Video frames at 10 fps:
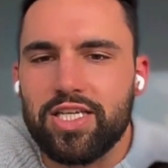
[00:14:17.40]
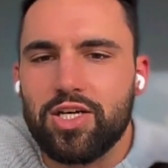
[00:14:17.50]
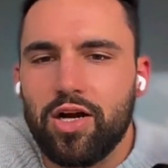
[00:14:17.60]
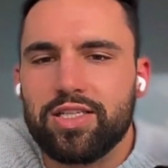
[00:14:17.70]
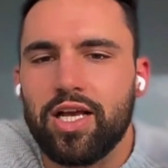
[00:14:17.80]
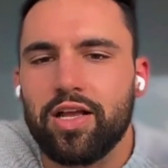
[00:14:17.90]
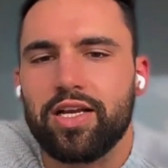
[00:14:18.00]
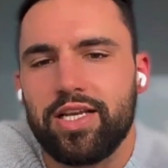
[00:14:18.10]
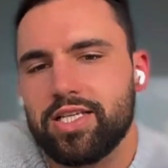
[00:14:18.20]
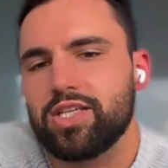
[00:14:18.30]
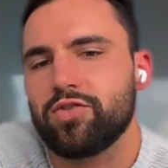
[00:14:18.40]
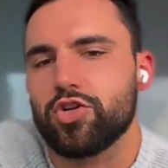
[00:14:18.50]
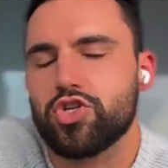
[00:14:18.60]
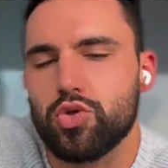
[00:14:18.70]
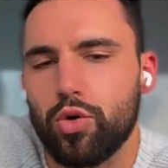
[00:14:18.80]
Lacey Cook,
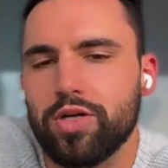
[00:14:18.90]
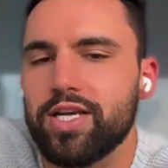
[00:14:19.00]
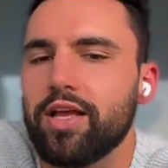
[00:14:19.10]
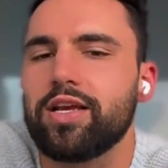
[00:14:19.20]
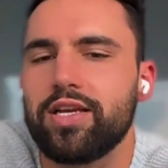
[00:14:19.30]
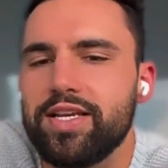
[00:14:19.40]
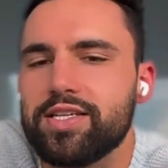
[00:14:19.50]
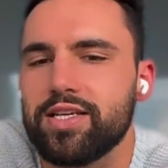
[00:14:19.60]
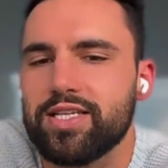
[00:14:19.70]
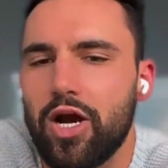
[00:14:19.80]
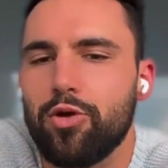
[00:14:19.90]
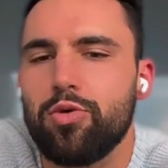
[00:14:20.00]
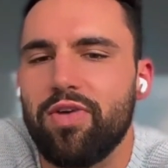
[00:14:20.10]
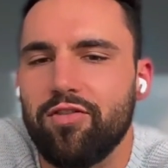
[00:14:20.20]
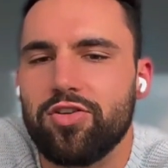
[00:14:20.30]
telekinesis for sure.
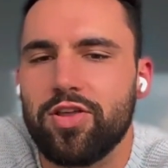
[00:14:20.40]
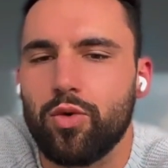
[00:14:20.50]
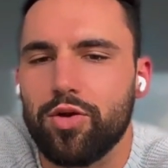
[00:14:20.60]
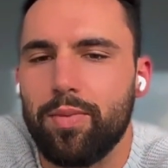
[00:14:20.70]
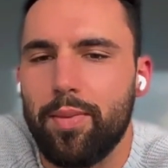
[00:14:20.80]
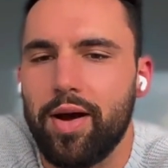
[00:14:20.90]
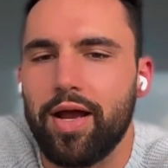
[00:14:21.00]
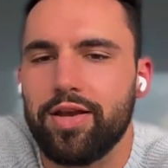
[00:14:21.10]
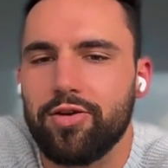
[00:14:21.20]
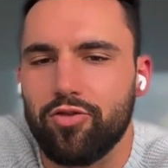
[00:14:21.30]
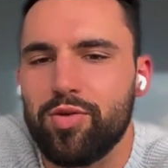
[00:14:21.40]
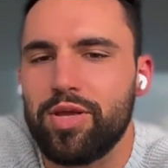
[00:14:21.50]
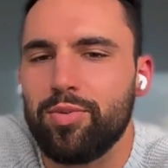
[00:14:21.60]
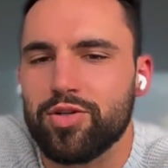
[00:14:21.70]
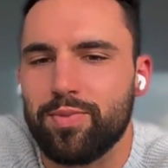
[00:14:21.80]
Telekinesis, I would move everything with my
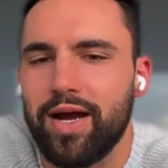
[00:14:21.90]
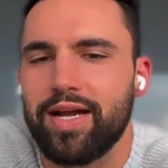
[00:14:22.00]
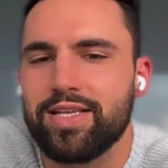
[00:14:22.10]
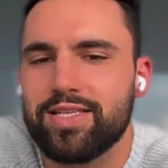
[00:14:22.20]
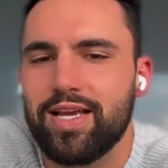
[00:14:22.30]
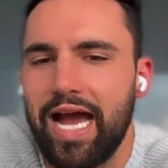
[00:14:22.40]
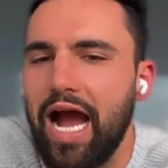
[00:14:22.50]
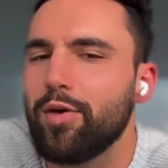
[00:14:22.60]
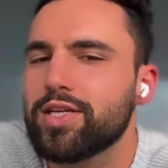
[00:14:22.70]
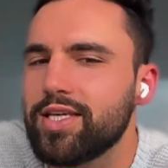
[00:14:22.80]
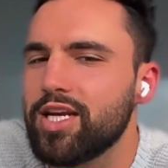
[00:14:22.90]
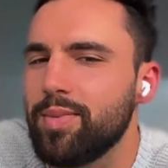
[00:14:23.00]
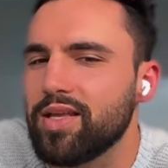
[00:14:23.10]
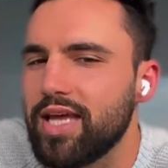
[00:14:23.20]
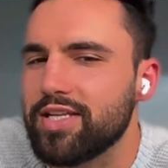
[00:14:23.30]
mind, read people's minds. I
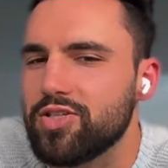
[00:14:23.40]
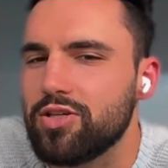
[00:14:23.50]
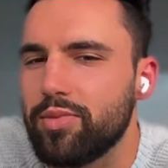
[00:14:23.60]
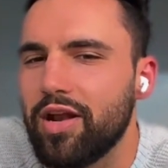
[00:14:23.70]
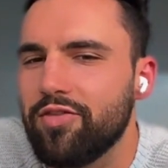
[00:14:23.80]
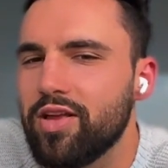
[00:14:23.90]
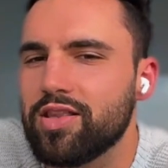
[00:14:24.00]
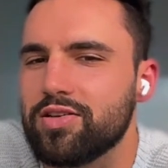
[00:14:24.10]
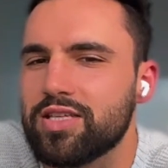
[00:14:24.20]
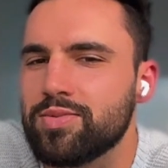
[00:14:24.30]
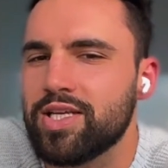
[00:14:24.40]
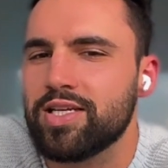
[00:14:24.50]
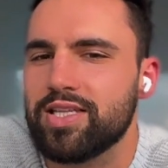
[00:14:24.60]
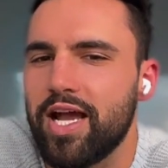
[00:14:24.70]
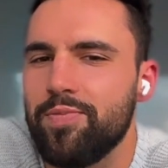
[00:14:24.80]
was thinking about that too, but I feel like
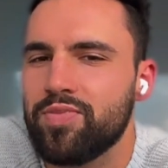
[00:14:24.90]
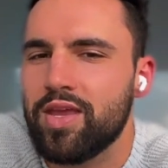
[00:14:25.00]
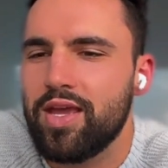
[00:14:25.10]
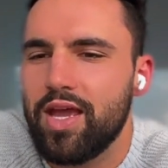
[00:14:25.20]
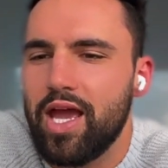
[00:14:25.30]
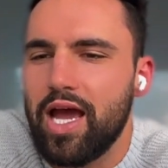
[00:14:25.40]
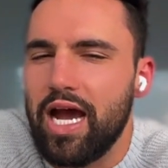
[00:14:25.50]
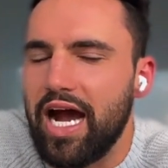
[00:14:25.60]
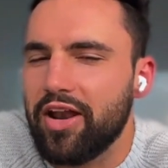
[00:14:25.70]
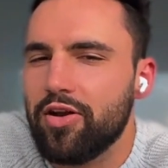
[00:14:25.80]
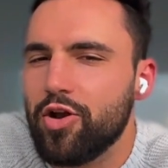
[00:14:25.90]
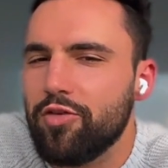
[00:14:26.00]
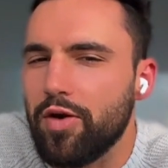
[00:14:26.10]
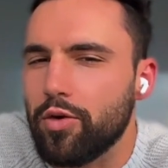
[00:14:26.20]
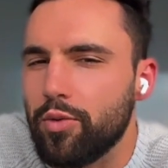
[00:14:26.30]
there's some things that
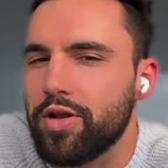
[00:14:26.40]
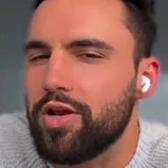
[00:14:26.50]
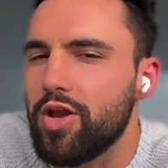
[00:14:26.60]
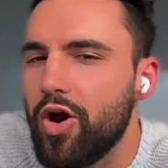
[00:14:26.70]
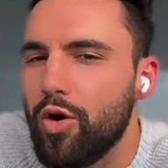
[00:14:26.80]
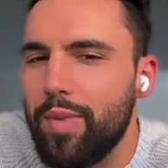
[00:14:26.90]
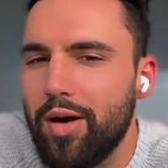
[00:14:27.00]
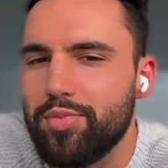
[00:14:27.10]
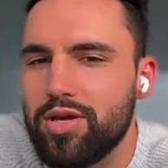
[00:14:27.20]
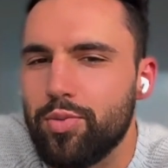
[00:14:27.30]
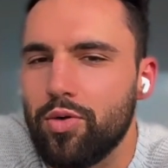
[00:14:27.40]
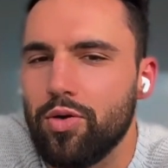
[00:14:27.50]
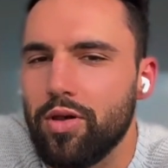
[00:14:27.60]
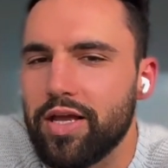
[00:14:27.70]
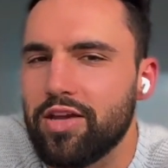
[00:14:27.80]
I don't know if I would want to know about
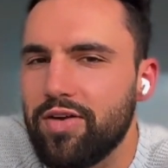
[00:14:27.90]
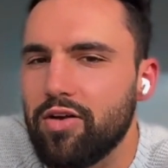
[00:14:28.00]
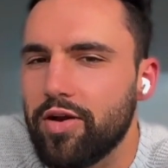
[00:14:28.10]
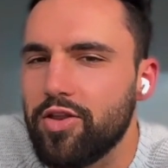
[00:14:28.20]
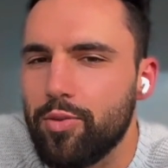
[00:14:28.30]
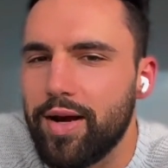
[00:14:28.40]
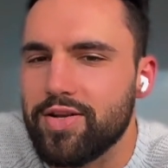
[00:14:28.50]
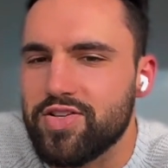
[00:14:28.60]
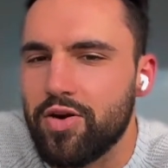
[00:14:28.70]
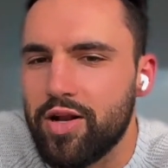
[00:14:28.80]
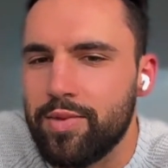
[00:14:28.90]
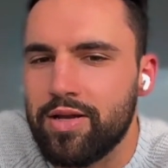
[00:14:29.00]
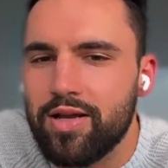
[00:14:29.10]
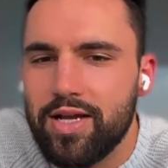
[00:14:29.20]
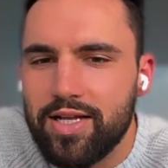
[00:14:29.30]
people, like if I read their minds,
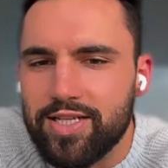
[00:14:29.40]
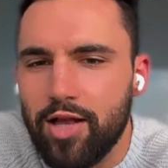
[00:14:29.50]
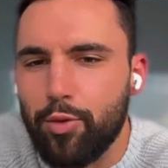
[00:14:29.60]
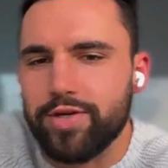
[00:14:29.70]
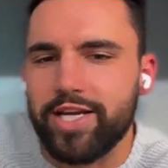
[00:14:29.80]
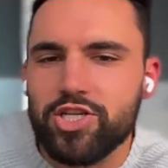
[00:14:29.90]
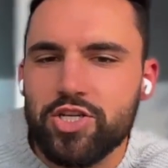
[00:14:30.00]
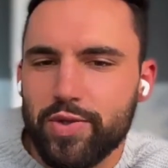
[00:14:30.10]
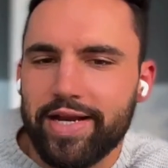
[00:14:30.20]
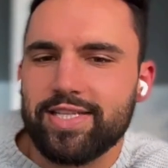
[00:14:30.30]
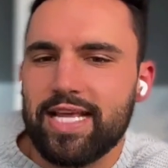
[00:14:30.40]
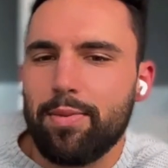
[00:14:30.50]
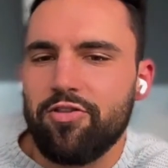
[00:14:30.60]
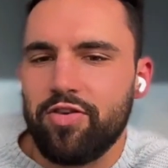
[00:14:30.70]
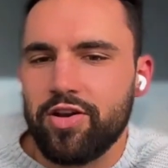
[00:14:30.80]
you know what I mean? Teleportation, so
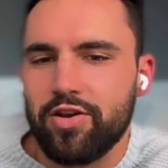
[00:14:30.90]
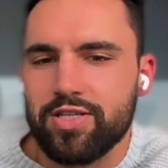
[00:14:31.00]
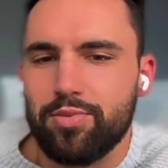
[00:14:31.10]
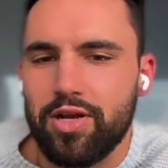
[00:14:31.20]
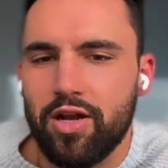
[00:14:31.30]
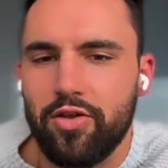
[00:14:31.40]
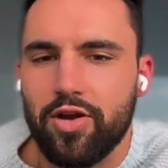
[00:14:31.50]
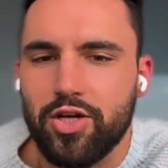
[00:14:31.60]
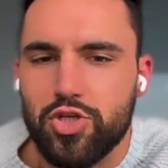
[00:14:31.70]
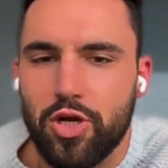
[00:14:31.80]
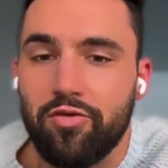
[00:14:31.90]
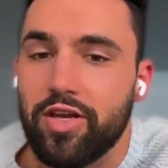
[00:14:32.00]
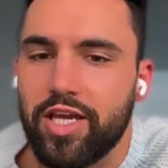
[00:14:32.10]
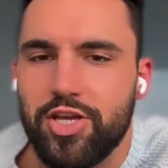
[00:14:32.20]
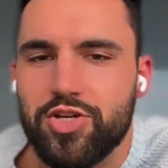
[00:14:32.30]
I can snap my fingers and be in another
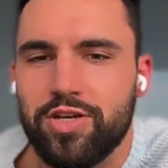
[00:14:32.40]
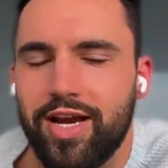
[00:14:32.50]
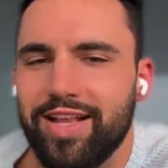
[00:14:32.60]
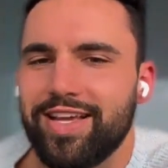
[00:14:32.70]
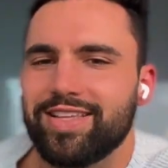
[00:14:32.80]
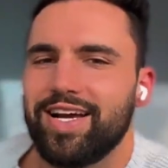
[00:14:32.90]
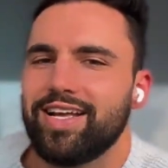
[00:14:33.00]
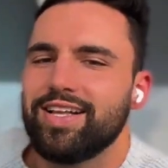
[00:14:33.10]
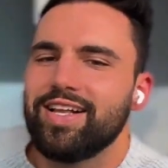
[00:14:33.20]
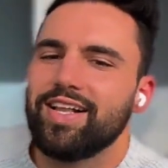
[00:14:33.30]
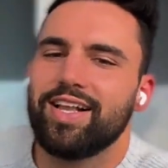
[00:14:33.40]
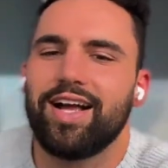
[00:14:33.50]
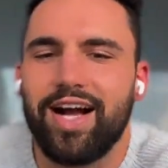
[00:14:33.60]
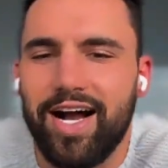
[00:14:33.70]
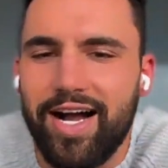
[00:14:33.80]
country on vacation. I like that.
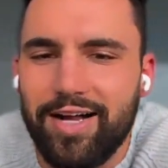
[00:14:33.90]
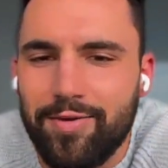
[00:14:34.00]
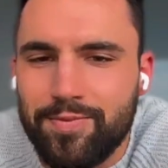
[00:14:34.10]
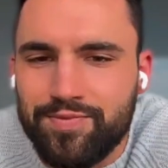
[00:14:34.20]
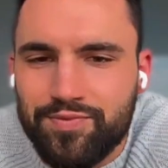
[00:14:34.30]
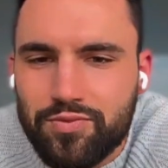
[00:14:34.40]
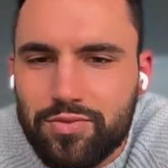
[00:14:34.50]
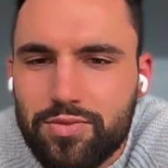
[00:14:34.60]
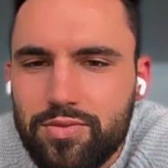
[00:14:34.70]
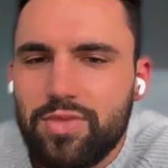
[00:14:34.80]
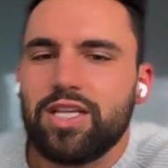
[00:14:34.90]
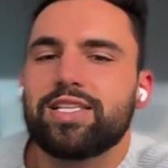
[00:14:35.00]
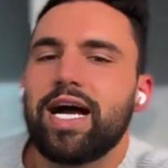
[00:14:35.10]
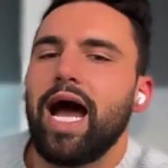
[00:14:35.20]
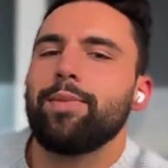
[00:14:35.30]
Um,
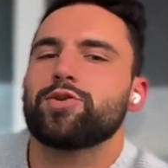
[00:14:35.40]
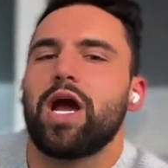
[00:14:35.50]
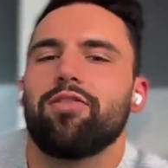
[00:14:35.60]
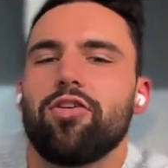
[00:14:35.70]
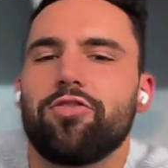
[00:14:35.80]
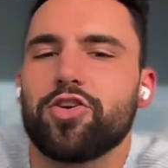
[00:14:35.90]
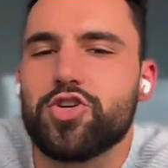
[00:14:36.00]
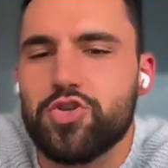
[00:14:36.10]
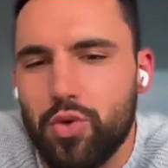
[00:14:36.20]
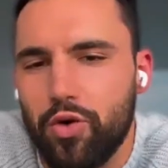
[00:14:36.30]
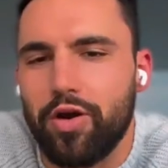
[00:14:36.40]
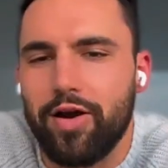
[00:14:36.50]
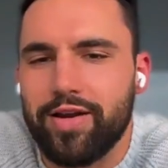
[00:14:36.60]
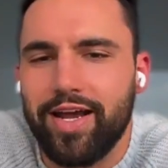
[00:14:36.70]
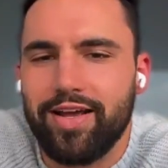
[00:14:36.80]
Time travel for
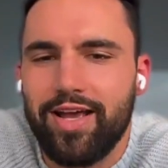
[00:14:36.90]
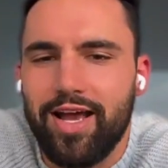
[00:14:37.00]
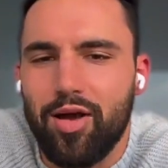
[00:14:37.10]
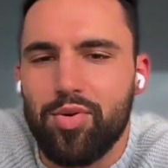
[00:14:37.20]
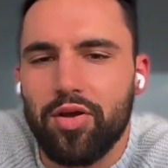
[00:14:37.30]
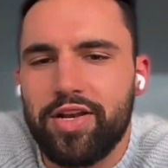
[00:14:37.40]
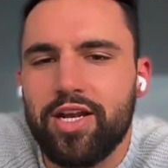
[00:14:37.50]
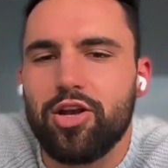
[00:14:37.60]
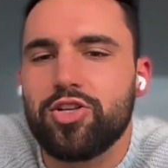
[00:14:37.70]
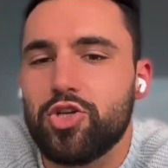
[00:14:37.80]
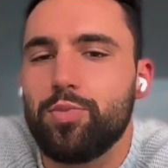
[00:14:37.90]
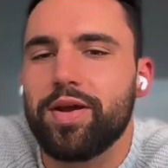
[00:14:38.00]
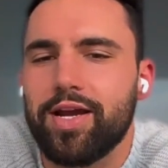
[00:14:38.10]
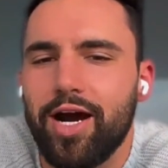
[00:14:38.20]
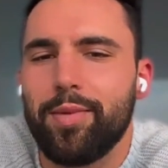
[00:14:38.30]
sure, okay? Ability to,
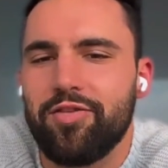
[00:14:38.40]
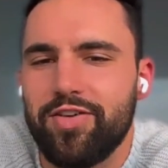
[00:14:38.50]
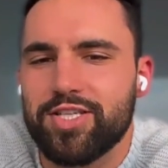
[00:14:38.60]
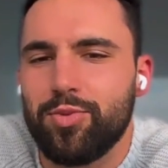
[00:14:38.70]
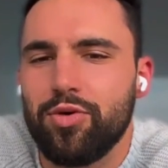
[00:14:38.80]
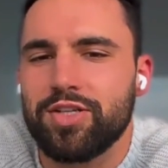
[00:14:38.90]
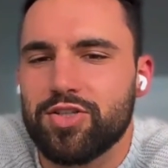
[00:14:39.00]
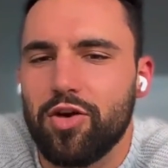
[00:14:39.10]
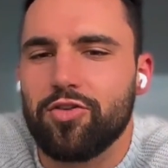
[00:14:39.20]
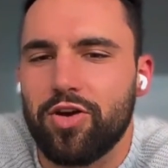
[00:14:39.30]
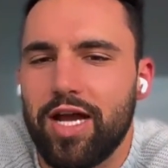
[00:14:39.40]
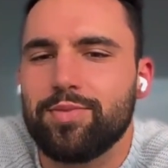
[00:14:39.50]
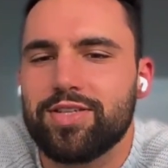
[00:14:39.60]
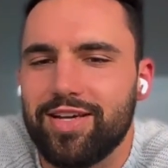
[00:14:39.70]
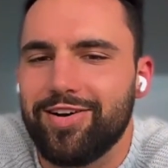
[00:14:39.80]
to become invisible and
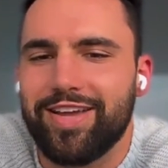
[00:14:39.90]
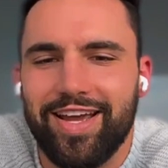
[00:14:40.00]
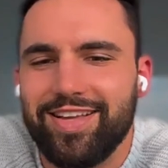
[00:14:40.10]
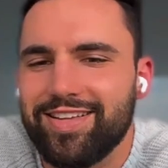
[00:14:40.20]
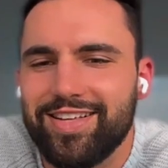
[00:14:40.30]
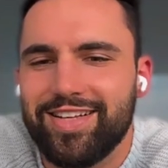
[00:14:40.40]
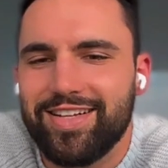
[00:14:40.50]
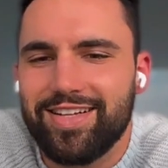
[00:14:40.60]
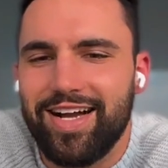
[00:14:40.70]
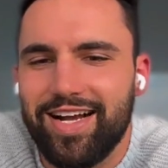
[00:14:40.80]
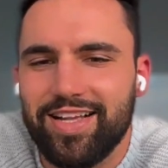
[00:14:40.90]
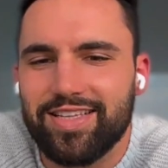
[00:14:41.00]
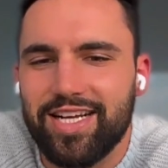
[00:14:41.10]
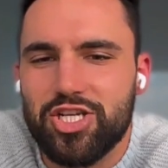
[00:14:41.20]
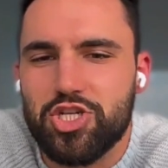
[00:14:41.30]
solve crimes, okay?
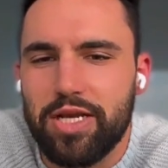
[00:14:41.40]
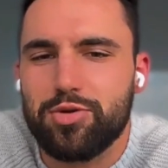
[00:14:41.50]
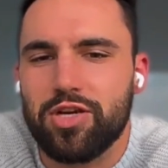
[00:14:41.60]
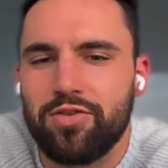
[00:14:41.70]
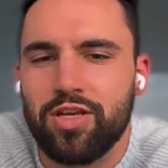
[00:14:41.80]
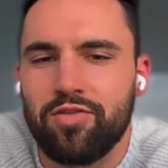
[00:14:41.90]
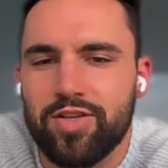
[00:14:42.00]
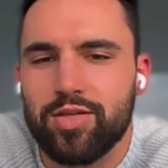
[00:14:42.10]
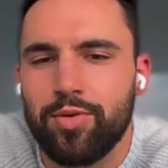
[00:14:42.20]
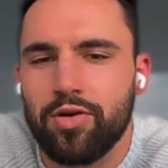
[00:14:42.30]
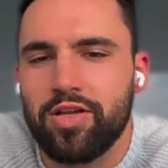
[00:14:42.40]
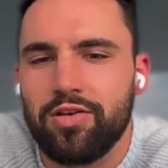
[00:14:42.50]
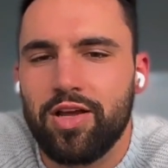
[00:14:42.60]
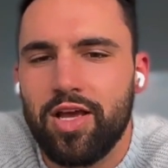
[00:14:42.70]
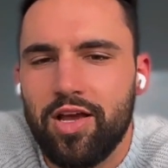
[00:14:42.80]
I like that. Shape shifting,
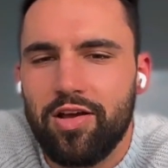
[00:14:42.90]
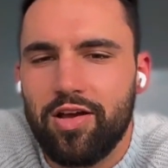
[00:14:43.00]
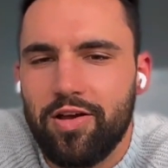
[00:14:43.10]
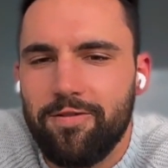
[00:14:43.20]
invisibility,